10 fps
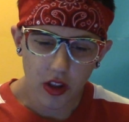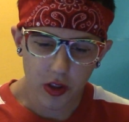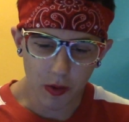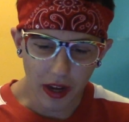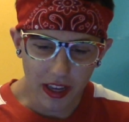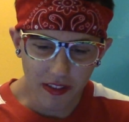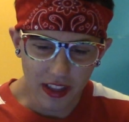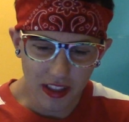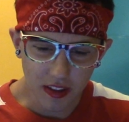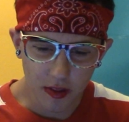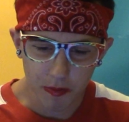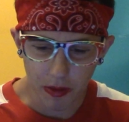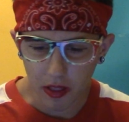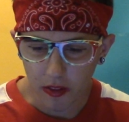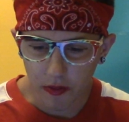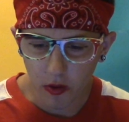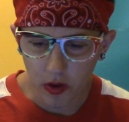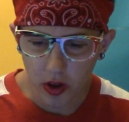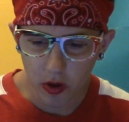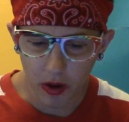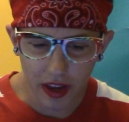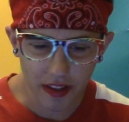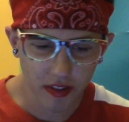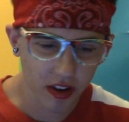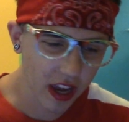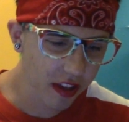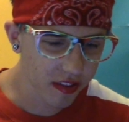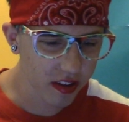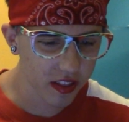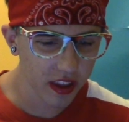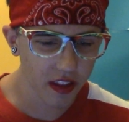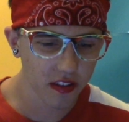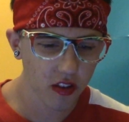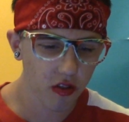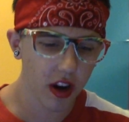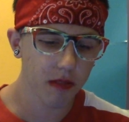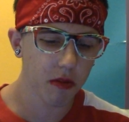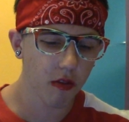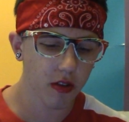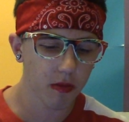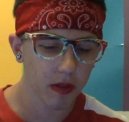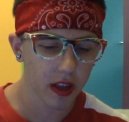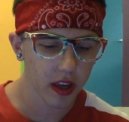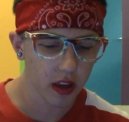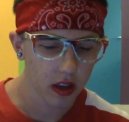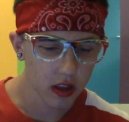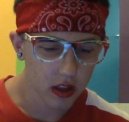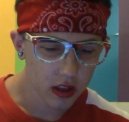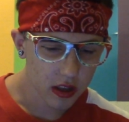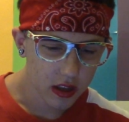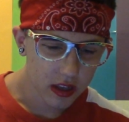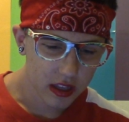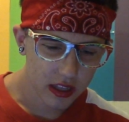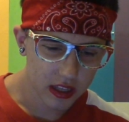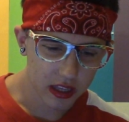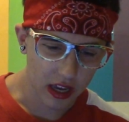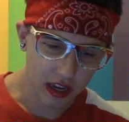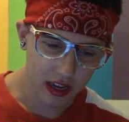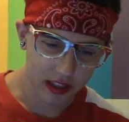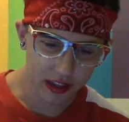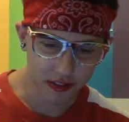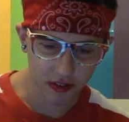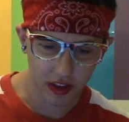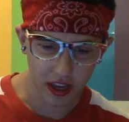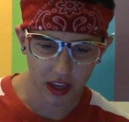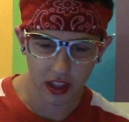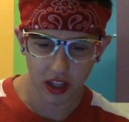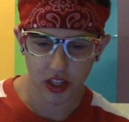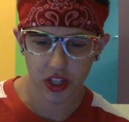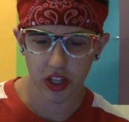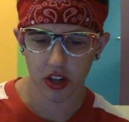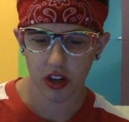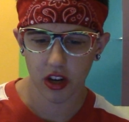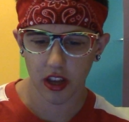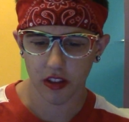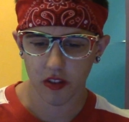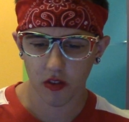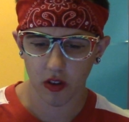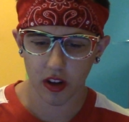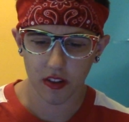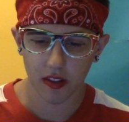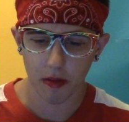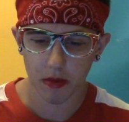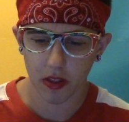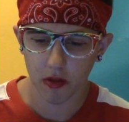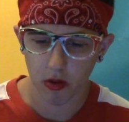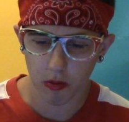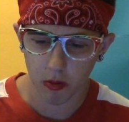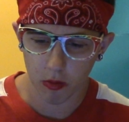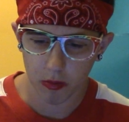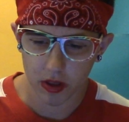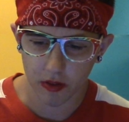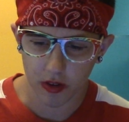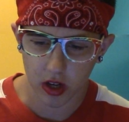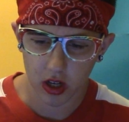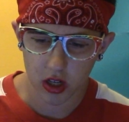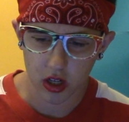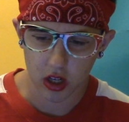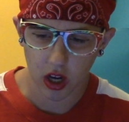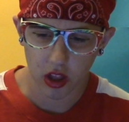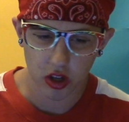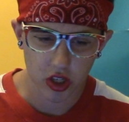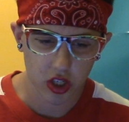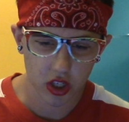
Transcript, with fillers: Do I even need to spell it for you? I asked sarcastically as he dragged me over to play. Yeah, laser tagging, I cheered as Trace led me through a room with different colored